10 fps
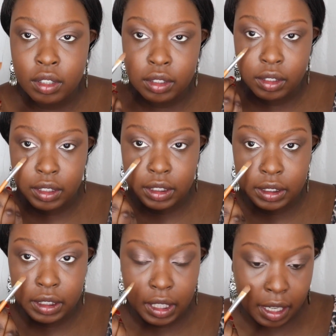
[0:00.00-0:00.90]
So this
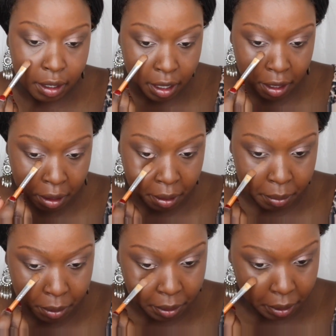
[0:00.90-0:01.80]
is the lighter color. I'm
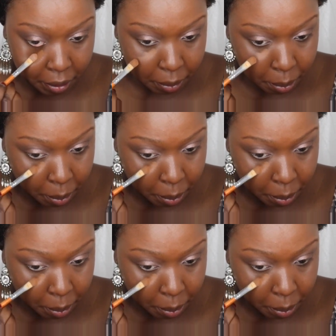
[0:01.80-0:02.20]
just gonna